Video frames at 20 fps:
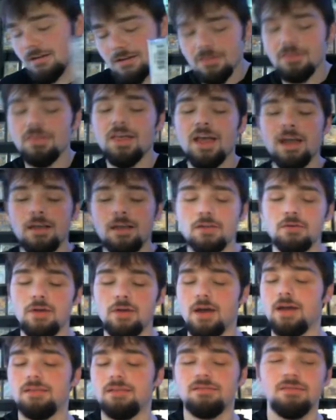Thank you
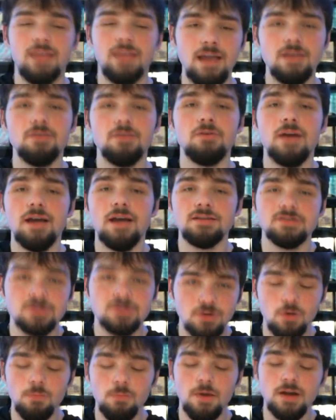guys. Thank you guys
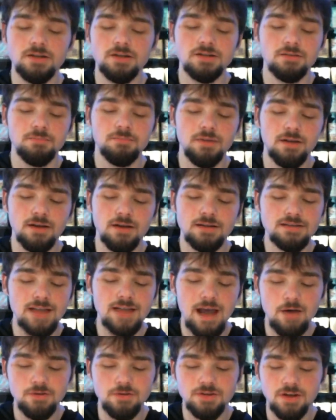so much because
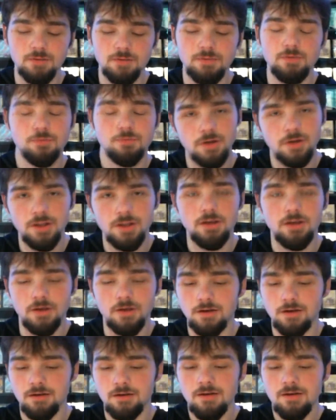now it's going to be really
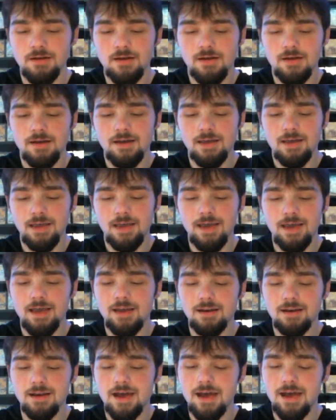good
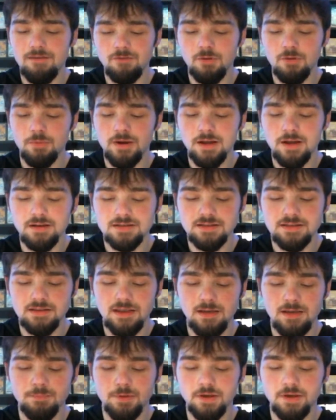and I have nobody else to
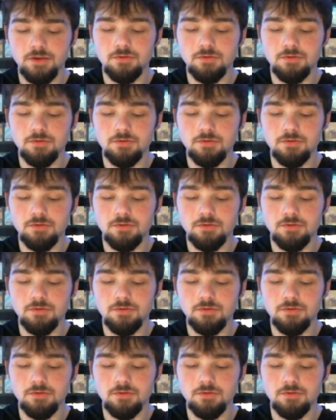thank but you